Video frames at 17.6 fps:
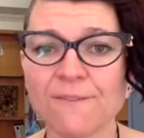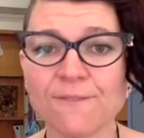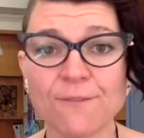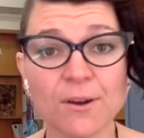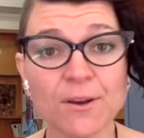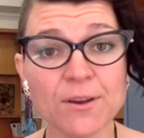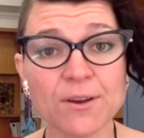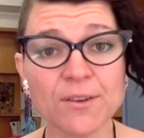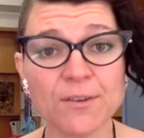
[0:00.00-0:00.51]

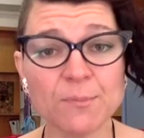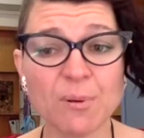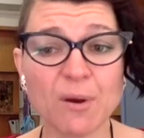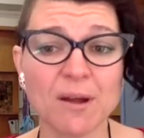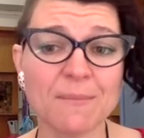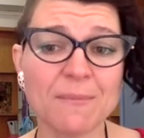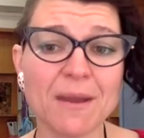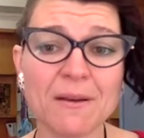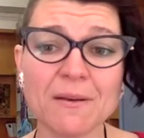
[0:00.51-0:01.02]
Focus
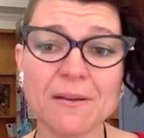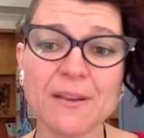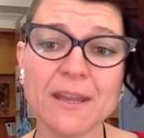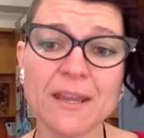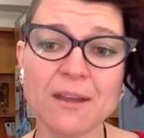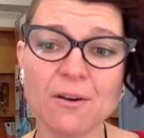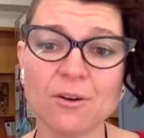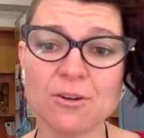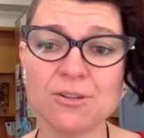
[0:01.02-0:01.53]

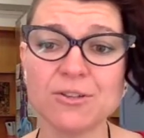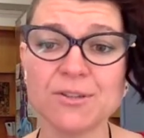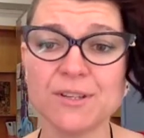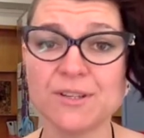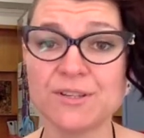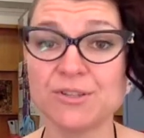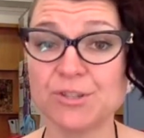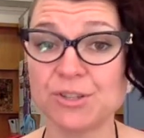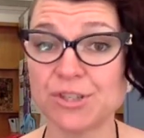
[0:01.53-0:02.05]
primarily on
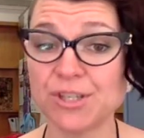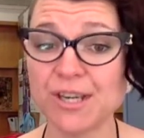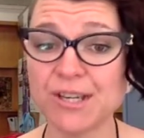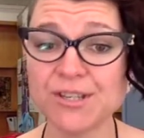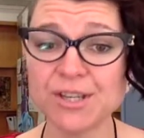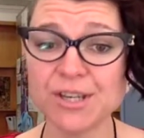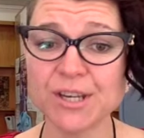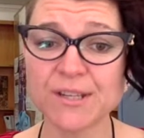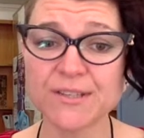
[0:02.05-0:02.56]
the
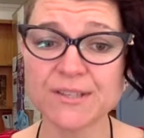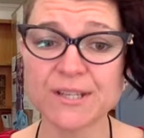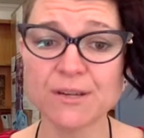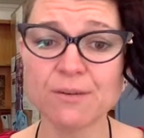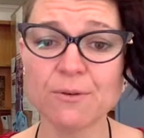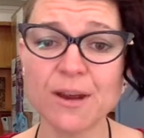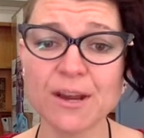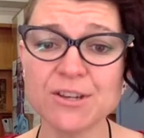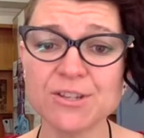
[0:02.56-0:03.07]
strategic
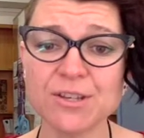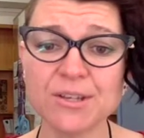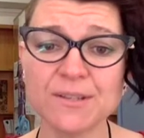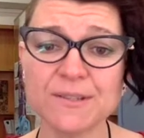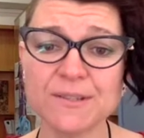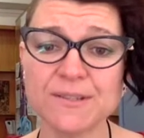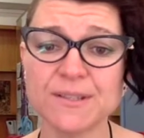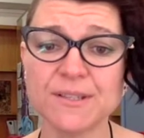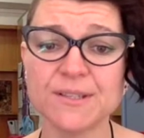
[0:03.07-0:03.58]

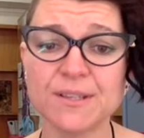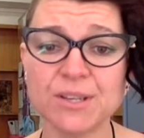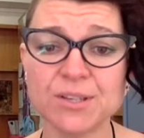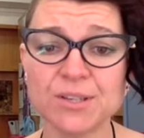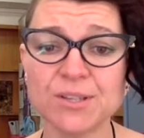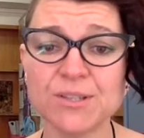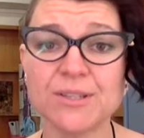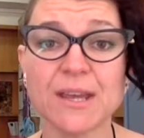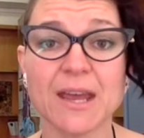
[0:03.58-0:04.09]
considerations,
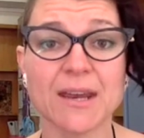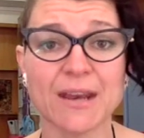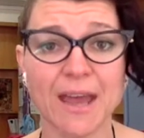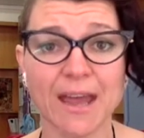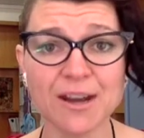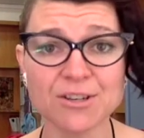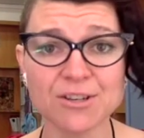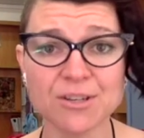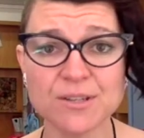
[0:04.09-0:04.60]
decisions and
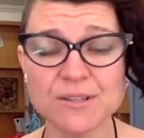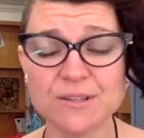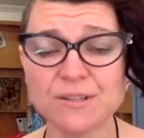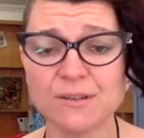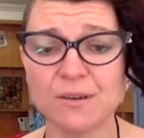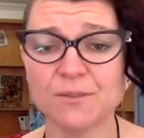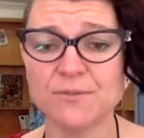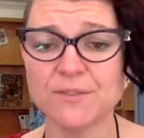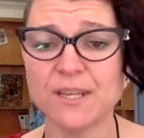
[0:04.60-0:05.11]

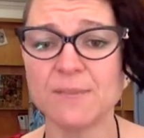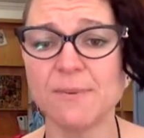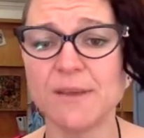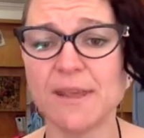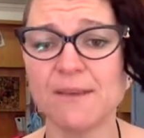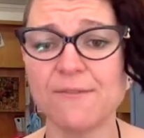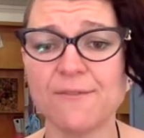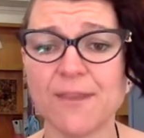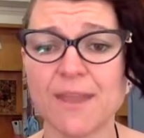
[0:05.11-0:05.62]
actions of
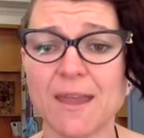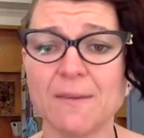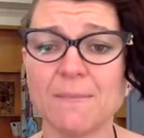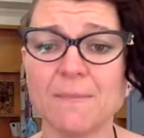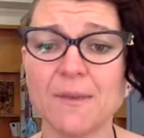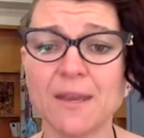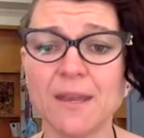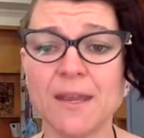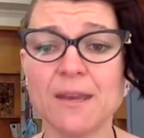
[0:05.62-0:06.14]

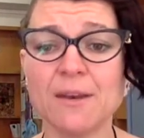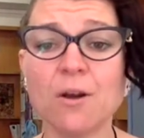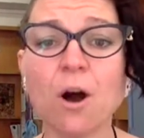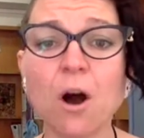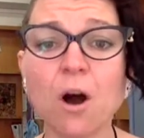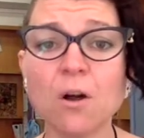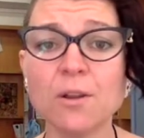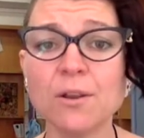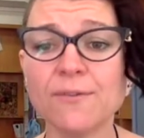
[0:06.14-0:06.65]
DPFEM in a
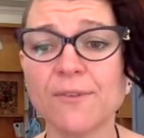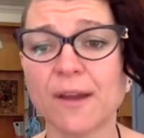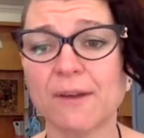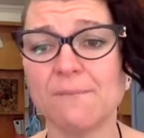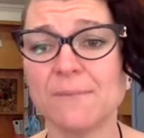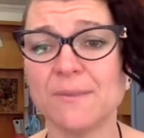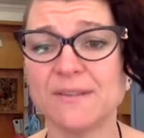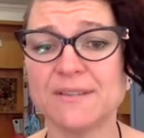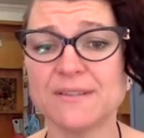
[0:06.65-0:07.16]
whole of
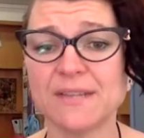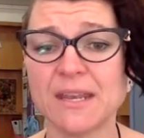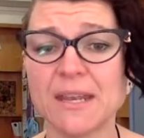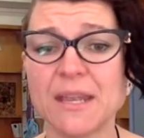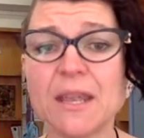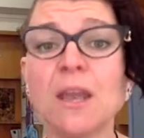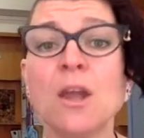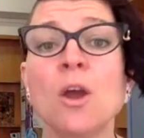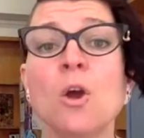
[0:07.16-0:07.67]
government
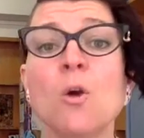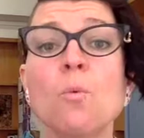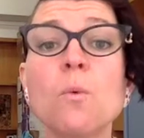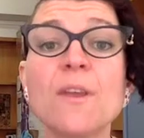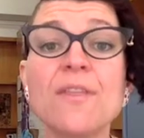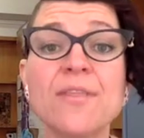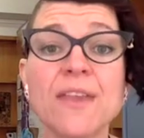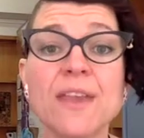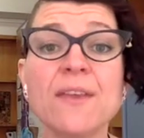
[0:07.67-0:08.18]
setting
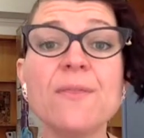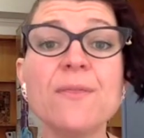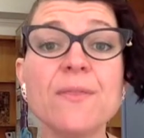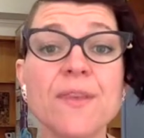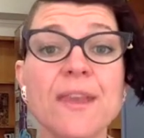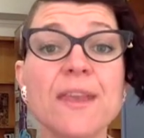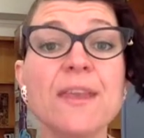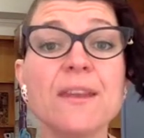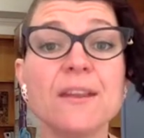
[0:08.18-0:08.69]
within
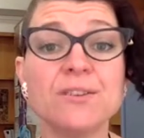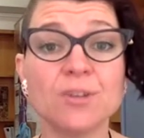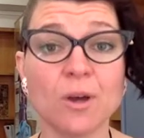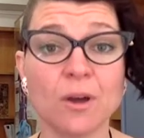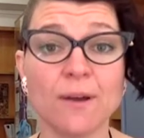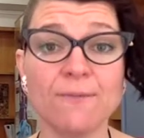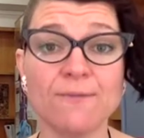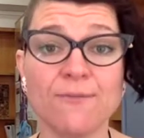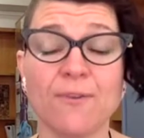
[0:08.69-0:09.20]
the
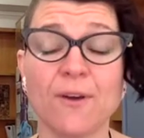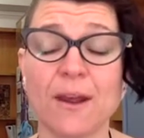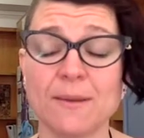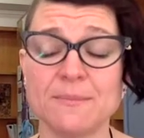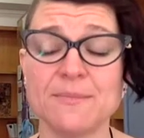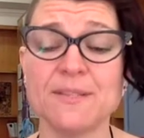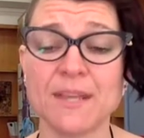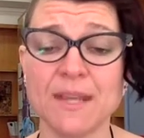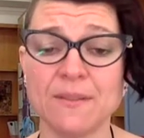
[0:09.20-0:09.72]

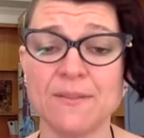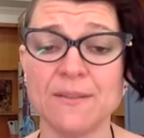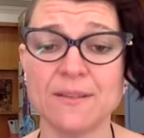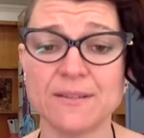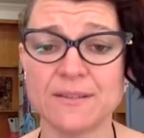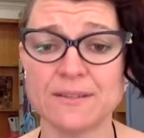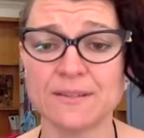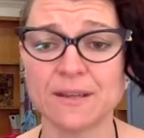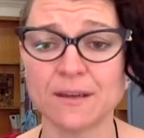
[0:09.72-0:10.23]
timeframes in
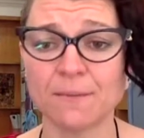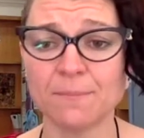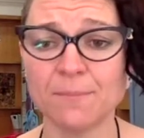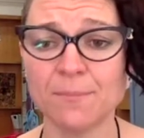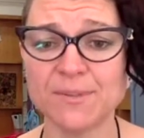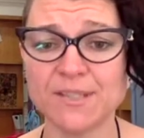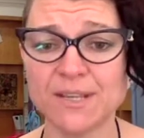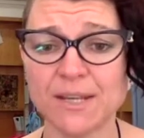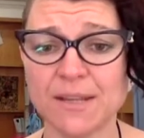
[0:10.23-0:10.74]
this
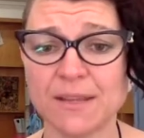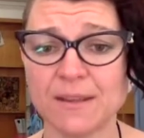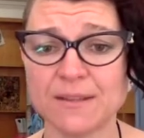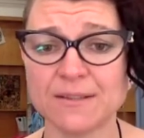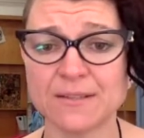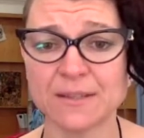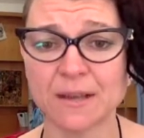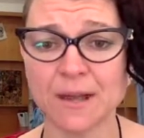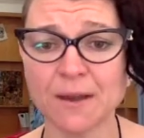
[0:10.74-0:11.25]
particular
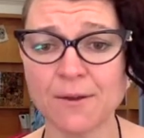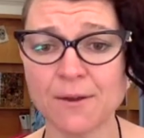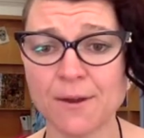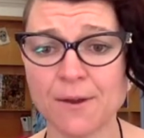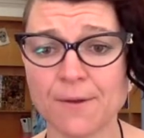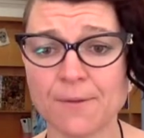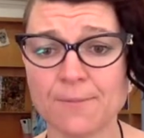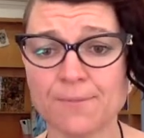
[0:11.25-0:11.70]
scenario.